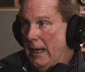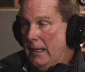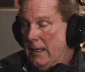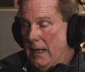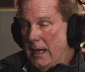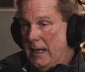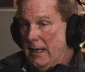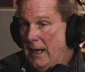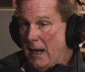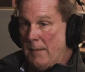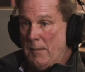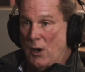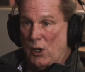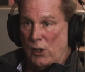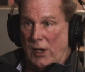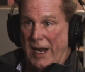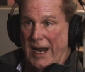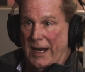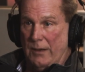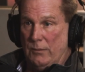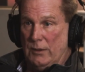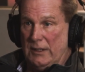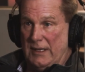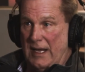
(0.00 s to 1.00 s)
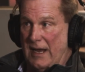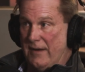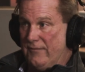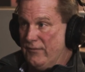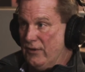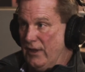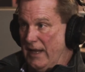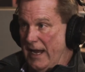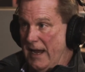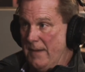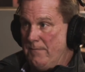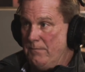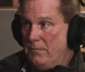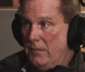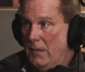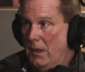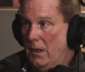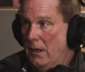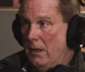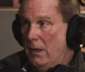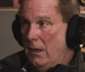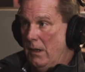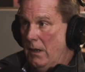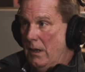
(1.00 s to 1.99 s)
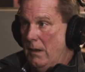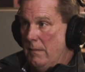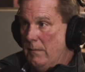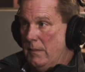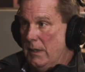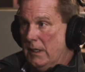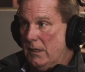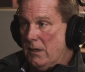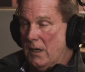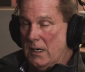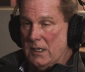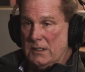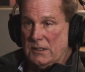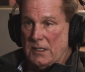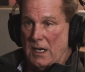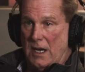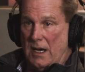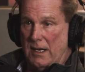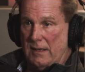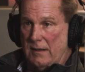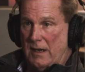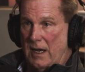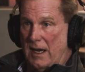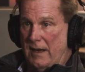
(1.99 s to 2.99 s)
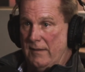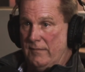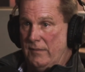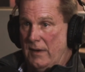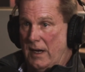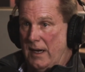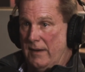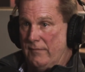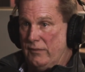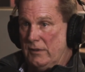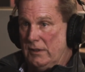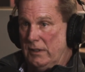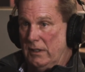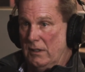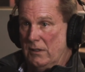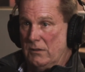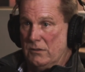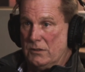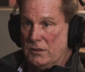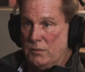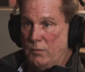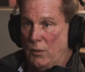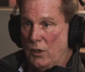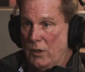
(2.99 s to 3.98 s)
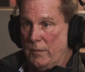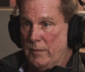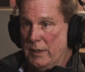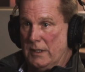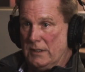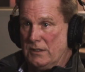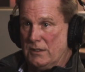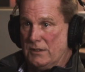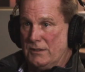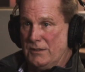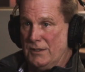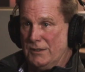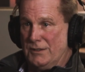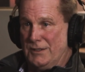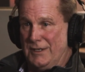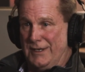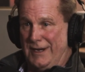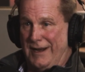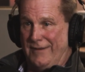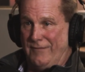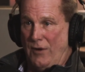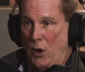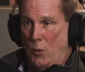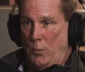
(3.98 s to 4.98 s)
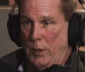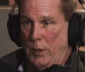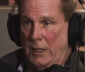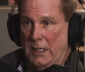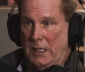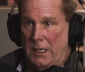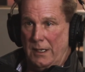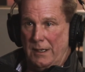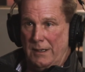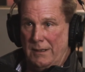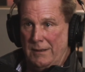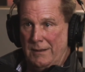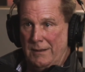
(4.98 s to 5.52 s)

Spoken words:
And I'm okay with that for them, because I've closed more businesses than I've opened.